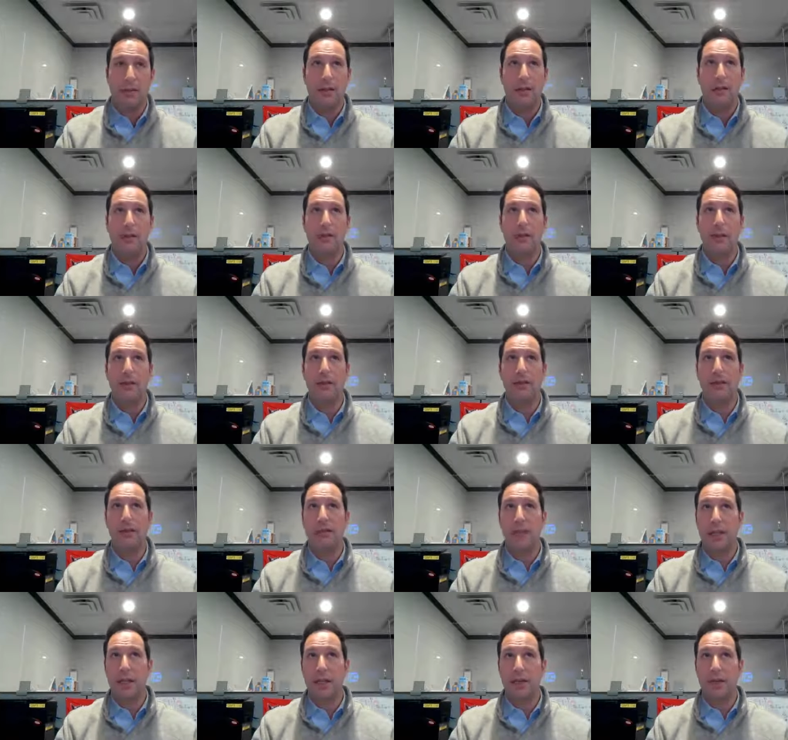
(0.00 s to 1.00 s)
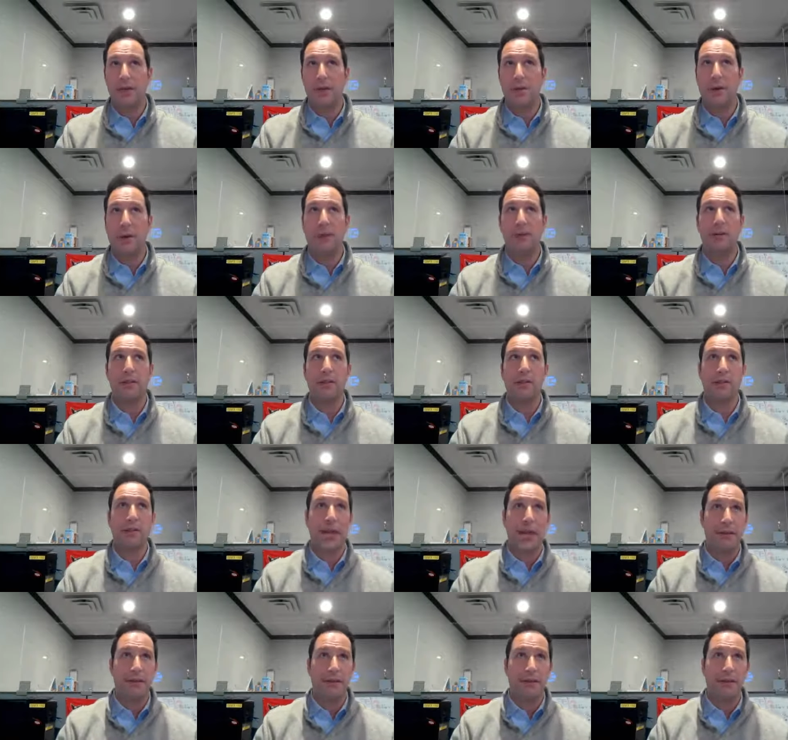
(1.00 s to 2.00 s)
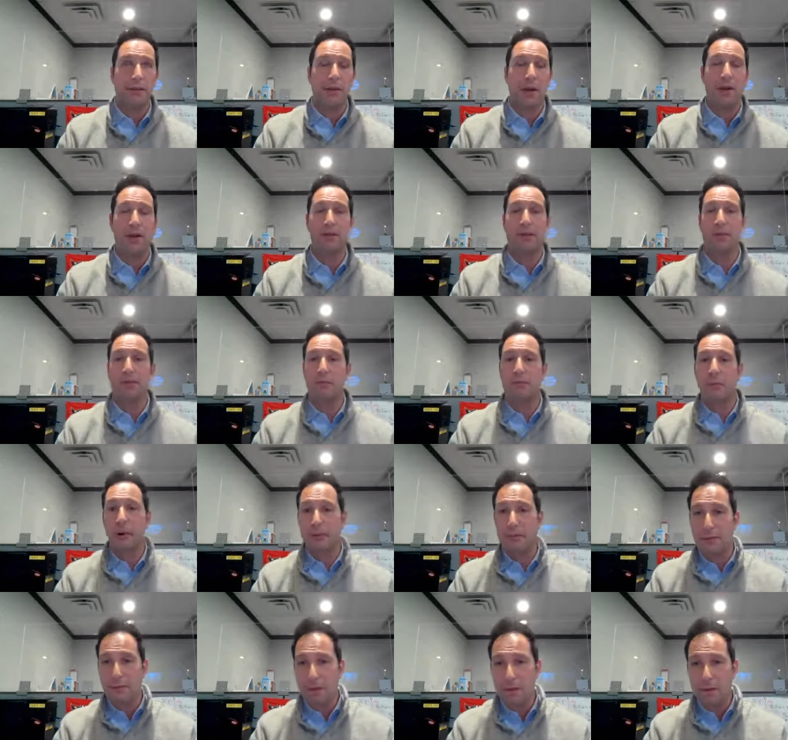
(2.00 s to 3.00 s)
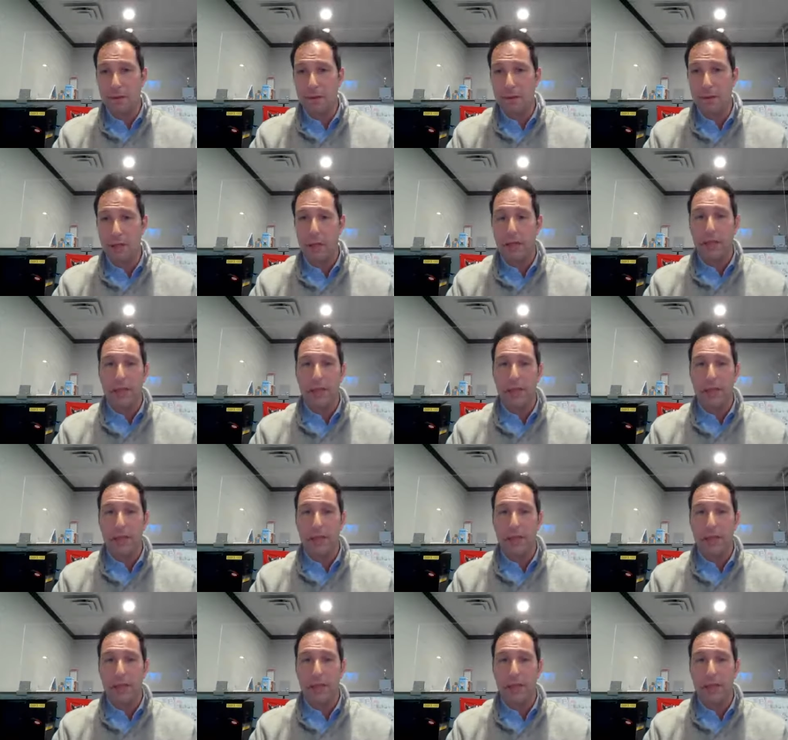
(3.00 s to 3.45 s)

You know, whether it's here, whether it's Denver, whether it's Buffalo,